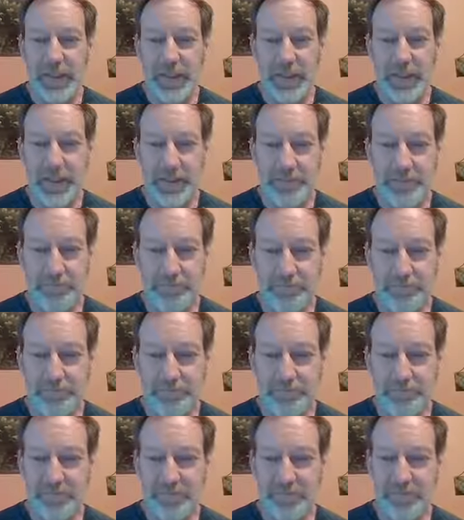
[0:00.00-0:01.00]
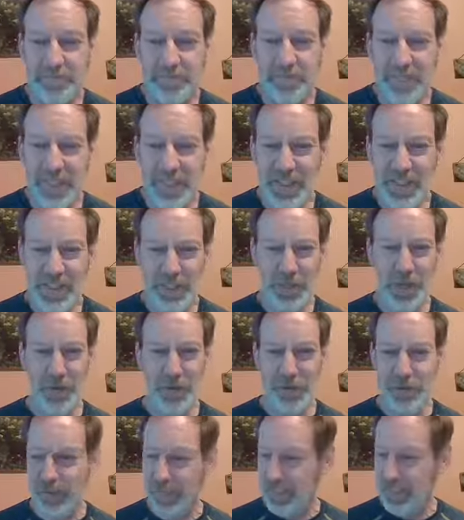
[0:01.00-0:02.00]
Um,
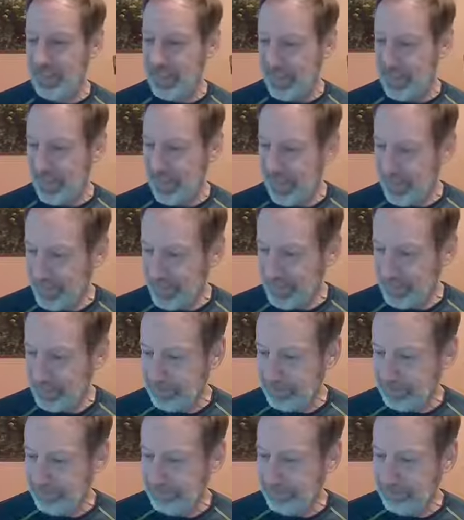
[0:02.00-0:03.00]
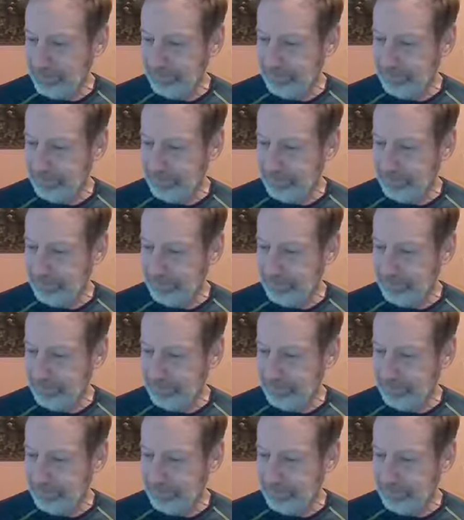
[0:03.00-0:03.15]
so, um,